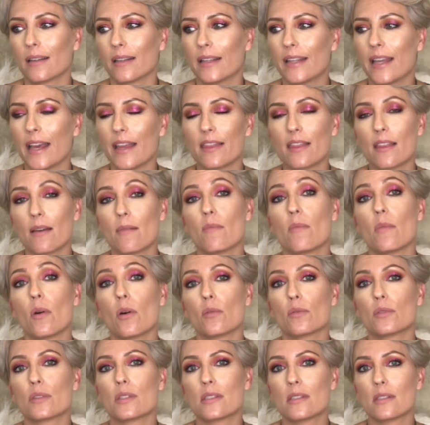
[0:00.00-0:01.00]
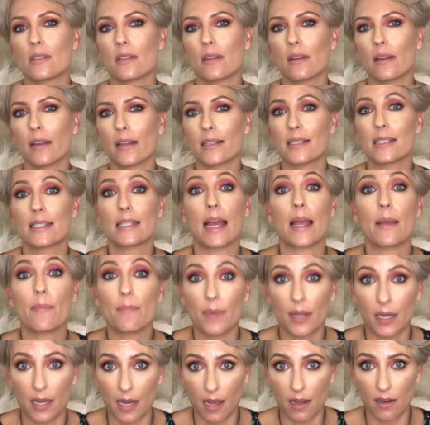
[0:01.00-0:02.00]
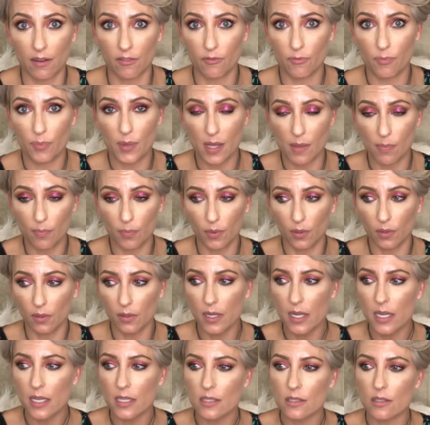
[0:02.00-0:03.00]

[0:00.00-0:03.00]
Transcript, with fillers: get the most excitement out of people.